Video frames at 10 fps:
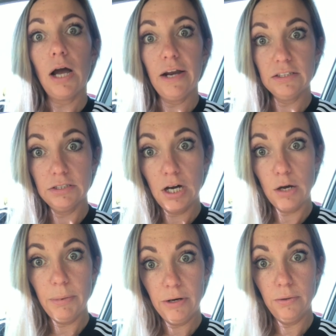I'd have to
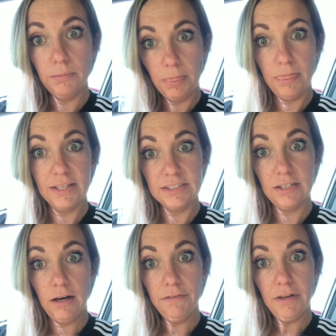talk about this
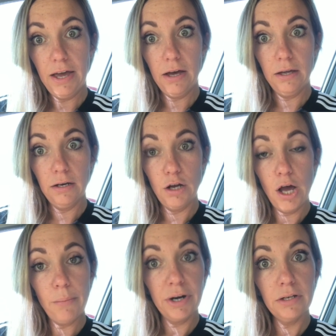stuff, and
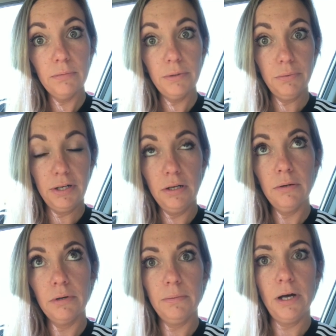I wanted to be real, and
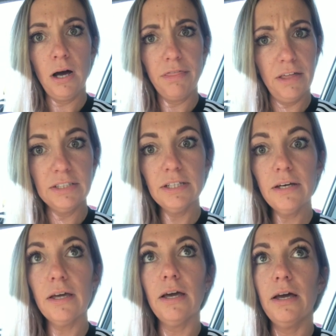I wanted to be
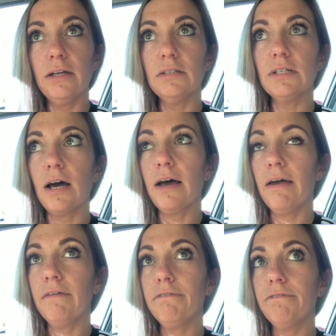authentic, and
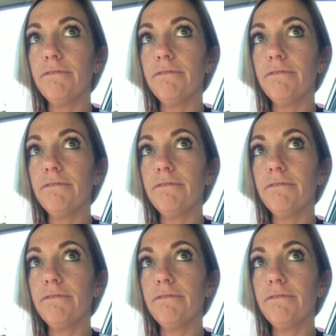I